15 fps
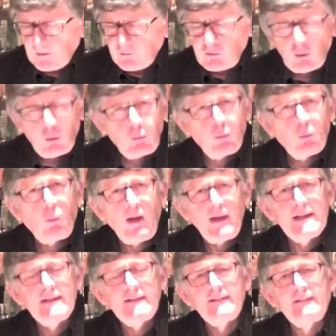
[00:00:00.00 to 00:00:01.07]
So, why
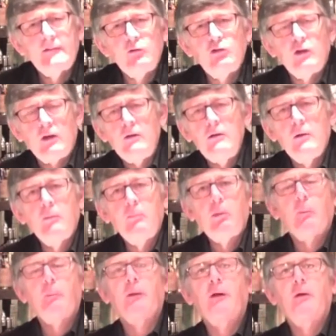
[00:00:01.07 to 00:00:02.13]
is gin
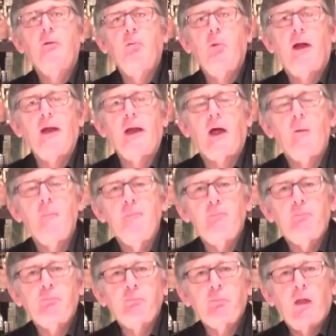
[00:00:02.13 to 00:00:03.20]
popular right now?
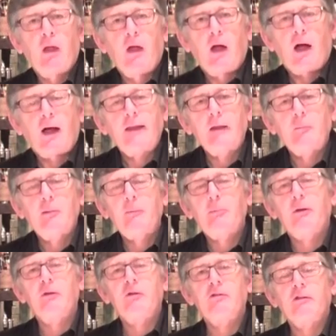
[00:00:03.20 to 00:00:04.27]
I think
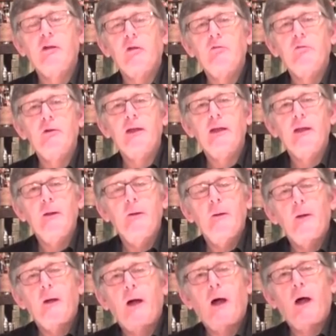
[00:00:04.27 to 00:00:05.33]
people are discovering
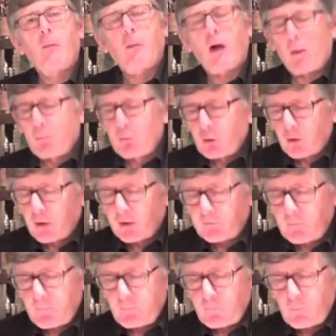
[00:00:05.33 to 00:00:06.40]
a product
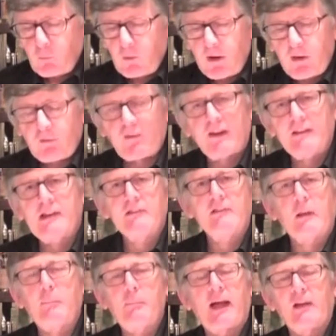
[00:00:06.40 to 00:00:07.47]
with a
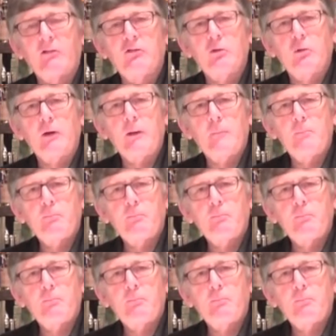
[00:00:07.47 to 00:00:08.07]
fantastic backstory.